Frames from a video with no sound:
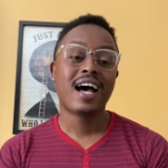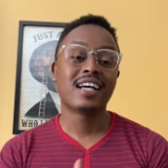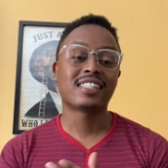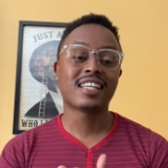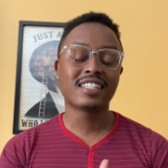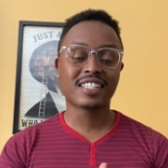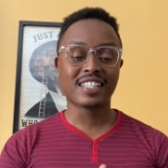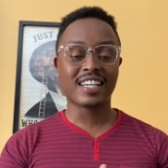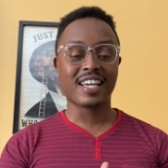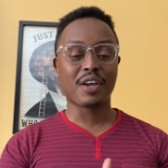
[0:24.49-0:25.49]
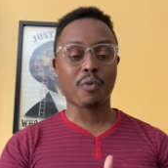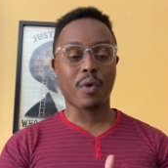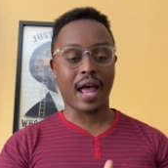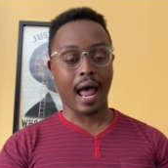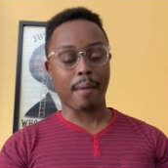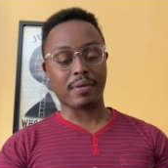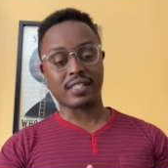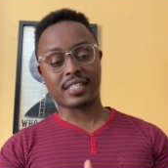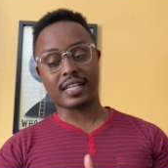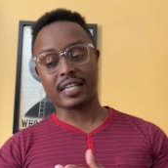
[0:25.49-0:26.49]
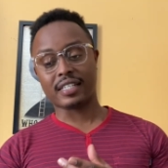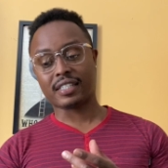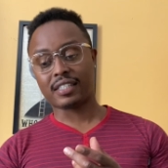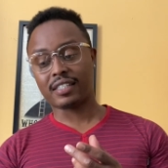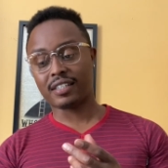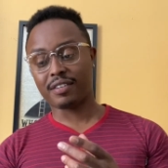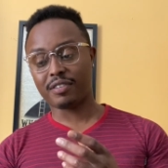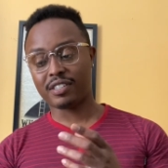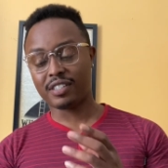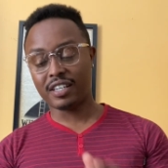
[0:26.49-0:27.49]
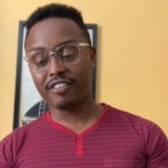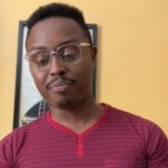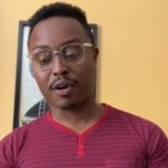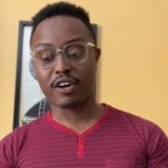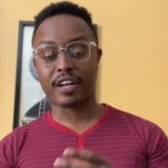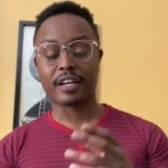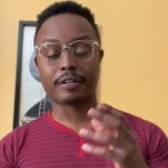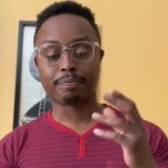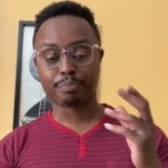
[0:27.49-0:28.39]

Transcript: Essentially, what happens is Steve Martin,